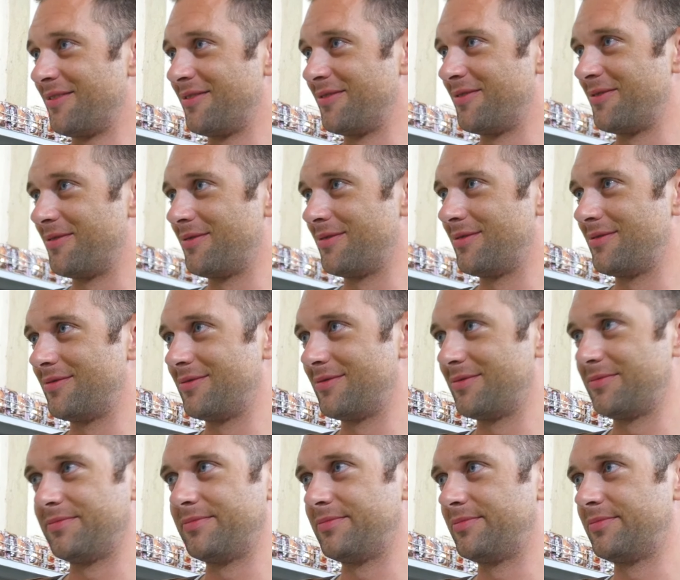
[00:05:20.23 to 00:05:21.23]
I don't
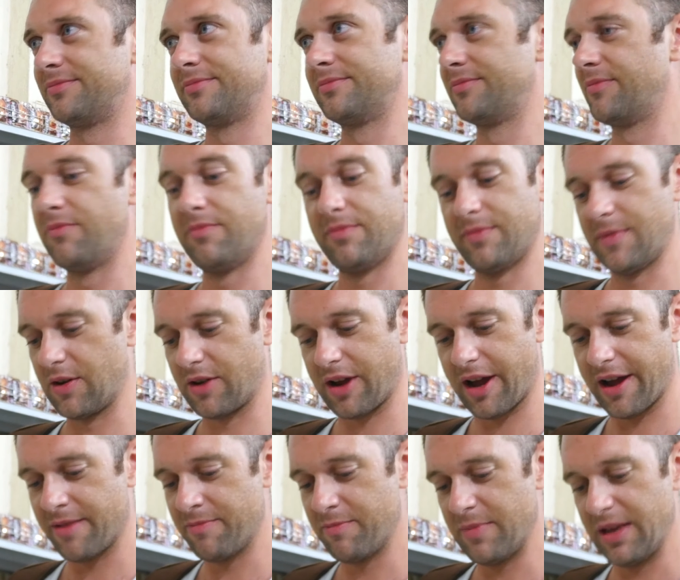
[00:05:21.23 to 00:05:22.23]
really.
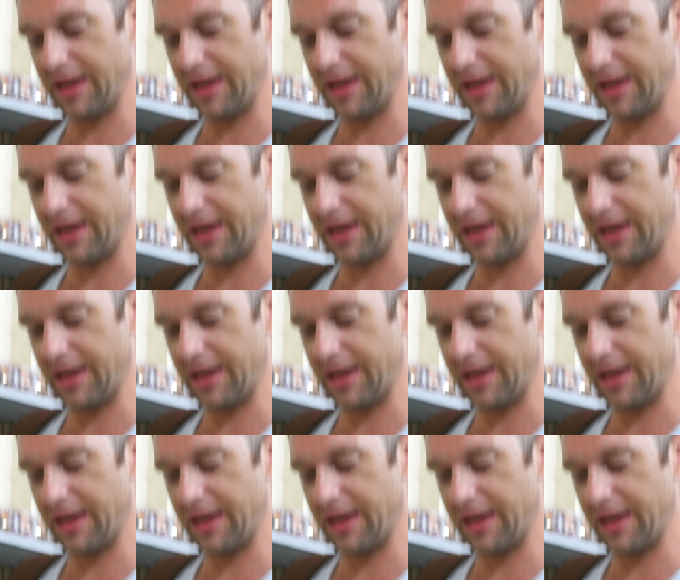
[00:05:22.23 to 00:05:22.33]
Okay, me